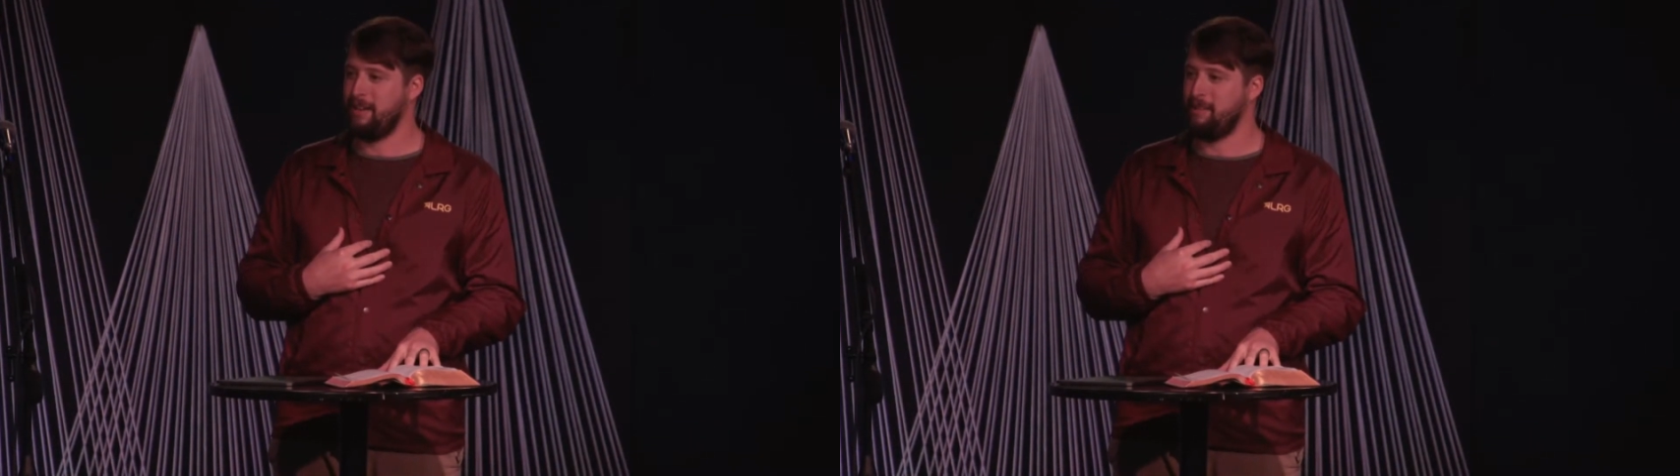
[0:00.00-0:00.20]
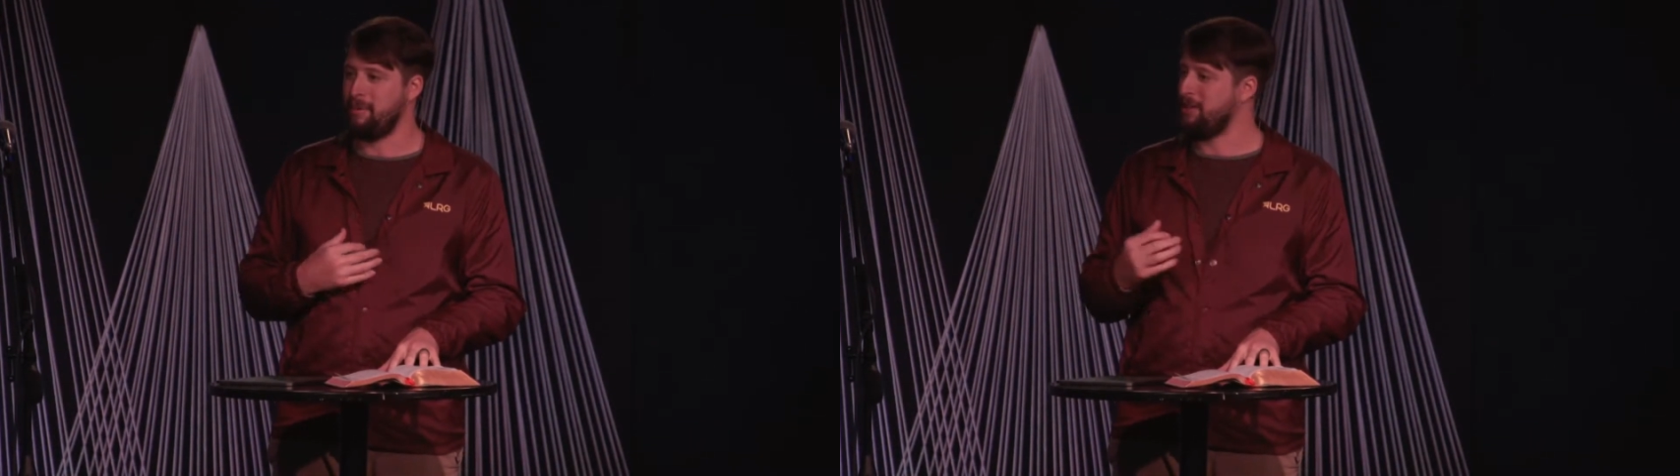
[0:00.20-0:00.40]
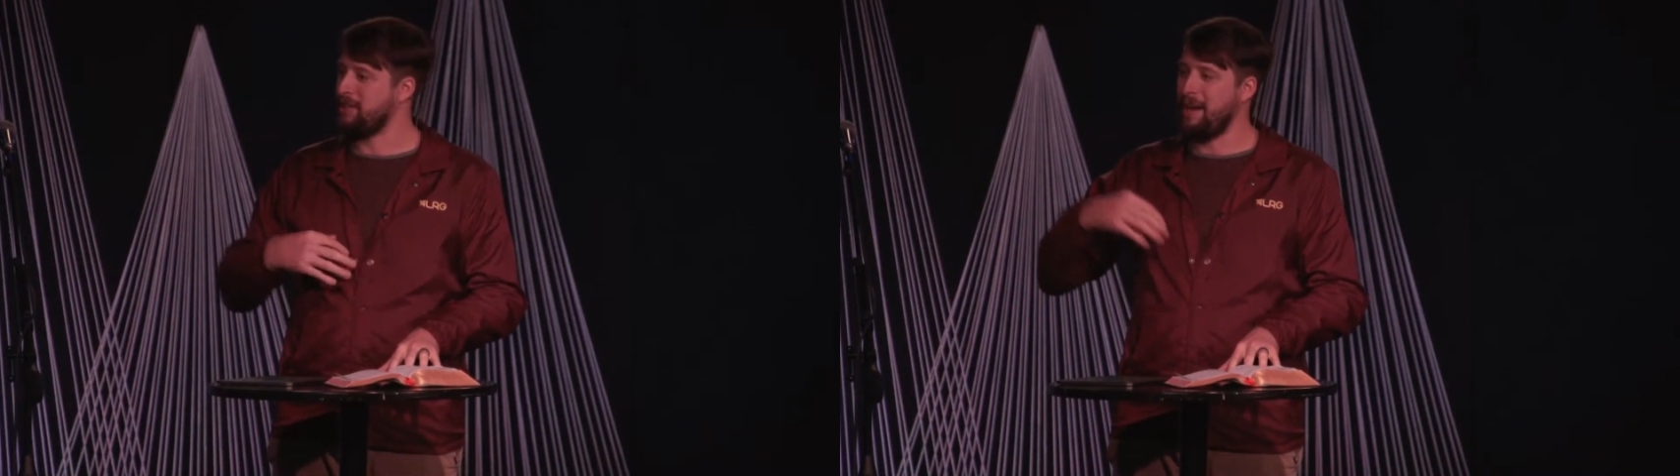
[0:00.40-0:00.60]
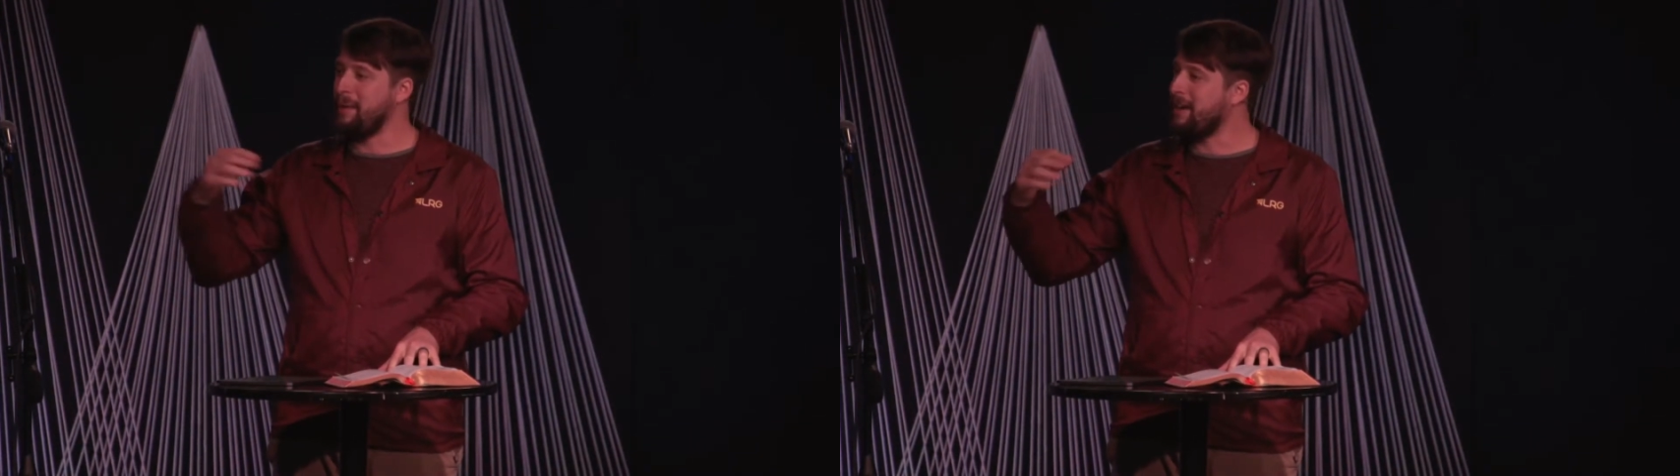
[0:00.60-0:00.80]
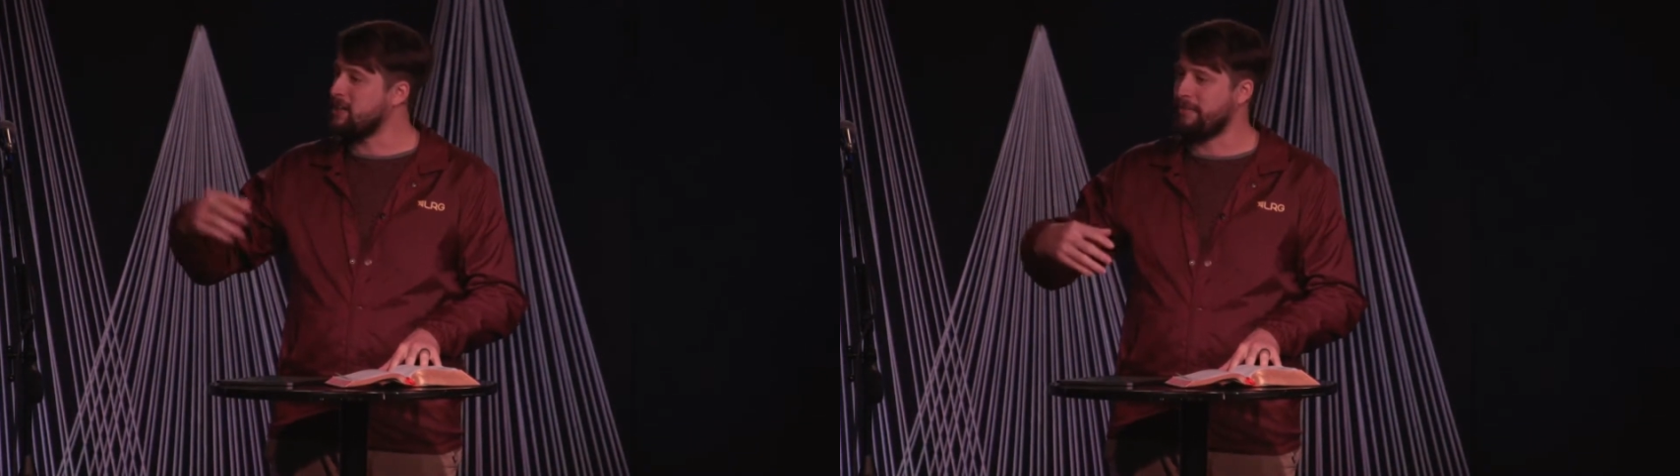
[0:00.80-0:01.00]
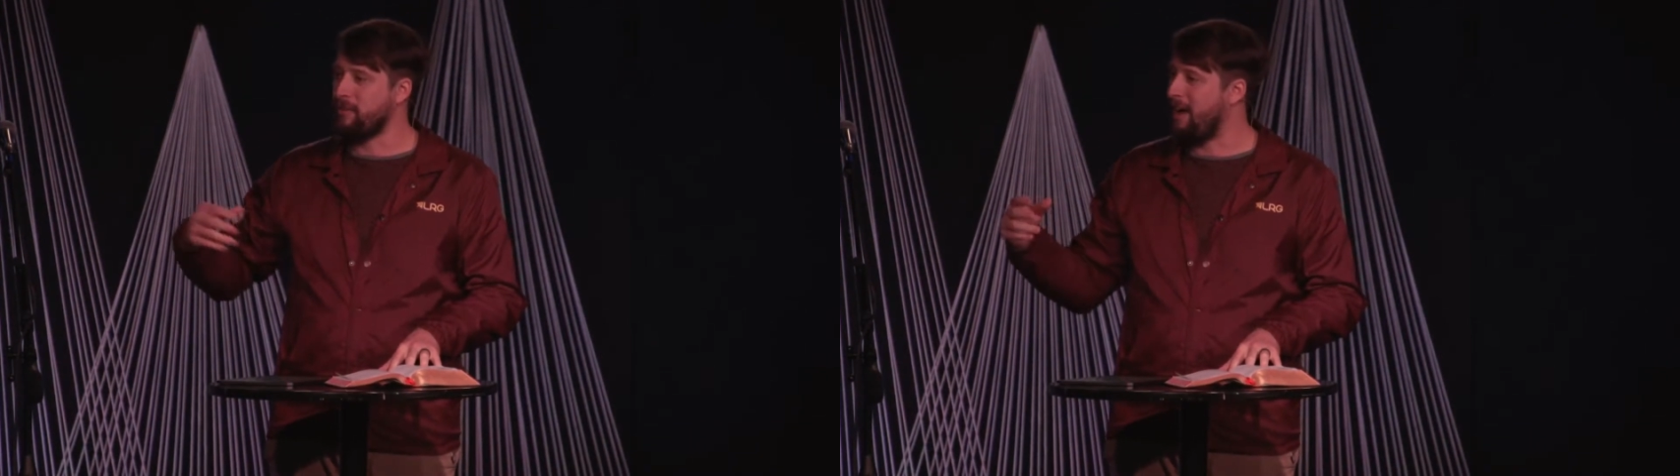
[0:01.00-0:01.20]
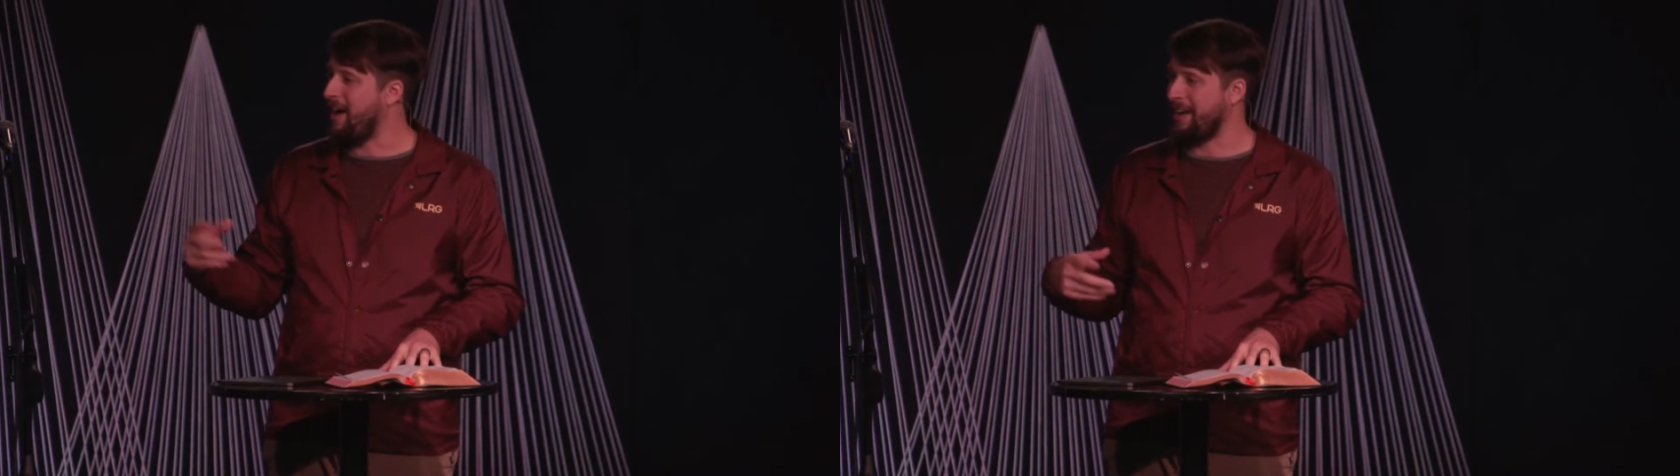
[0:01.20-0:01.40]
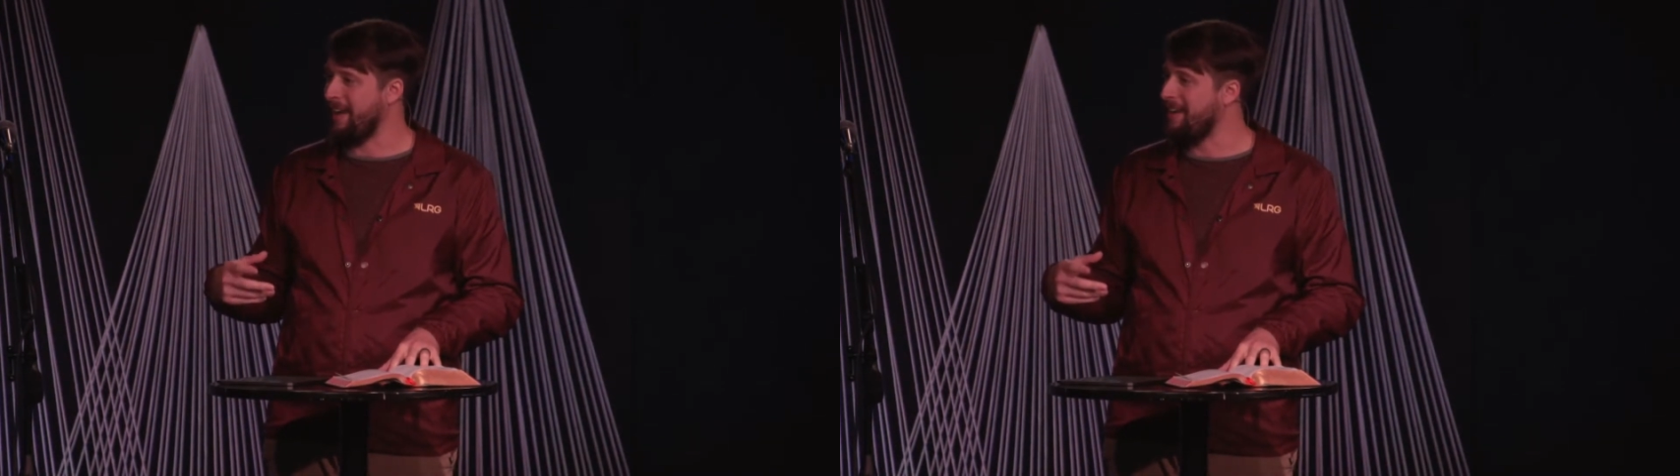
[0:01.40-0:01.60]
But it's not because of a
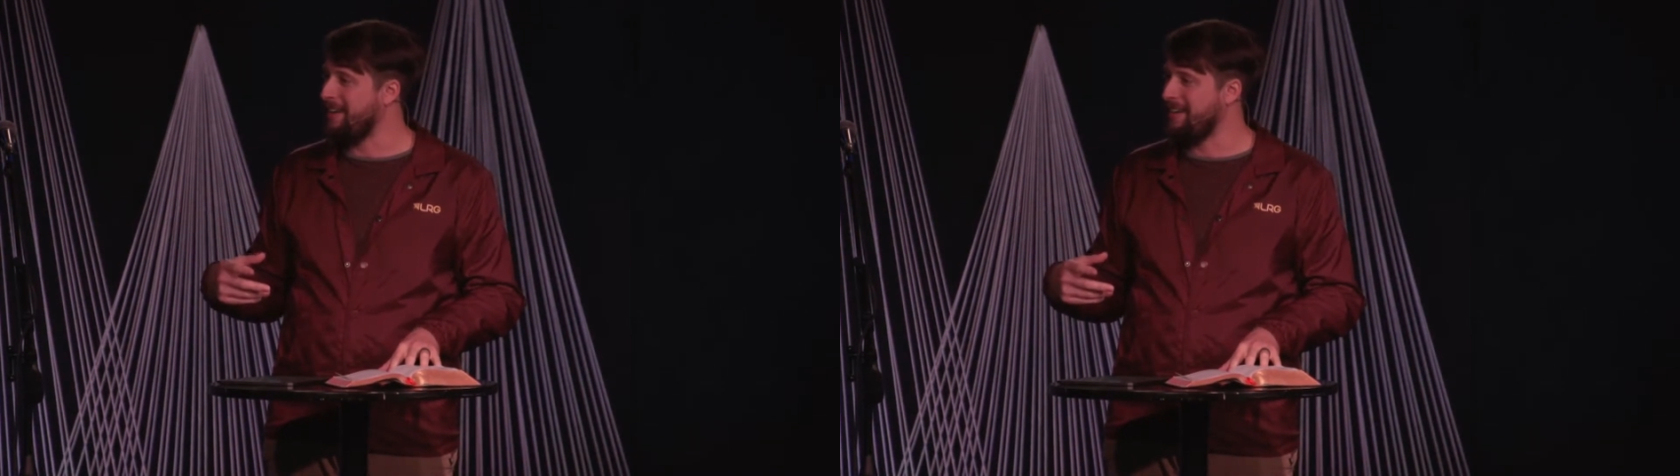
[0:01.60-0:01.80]
rocket.